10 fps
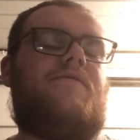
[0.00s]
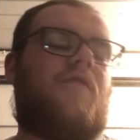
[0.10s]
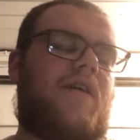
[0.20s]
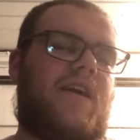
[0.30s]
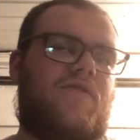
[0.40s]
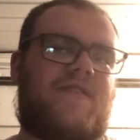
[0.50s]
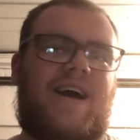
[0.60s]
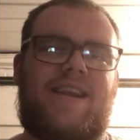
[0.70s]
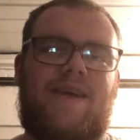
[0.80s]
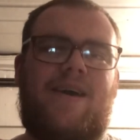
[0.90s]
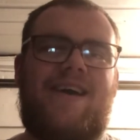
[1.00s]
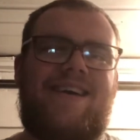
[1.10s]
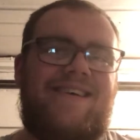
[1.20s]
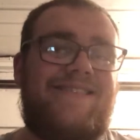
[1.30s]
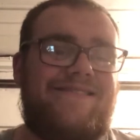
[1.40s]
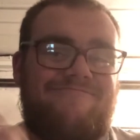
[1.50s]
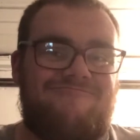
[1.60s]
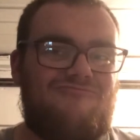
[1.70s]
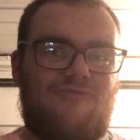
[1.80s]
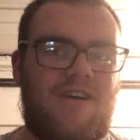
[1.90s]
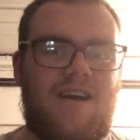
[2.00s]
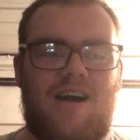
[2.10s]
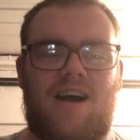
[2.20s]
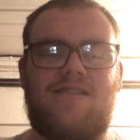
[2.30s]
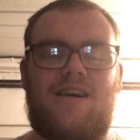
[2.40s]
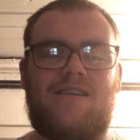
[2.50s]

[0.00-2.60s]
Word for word: Friday or Saturday. I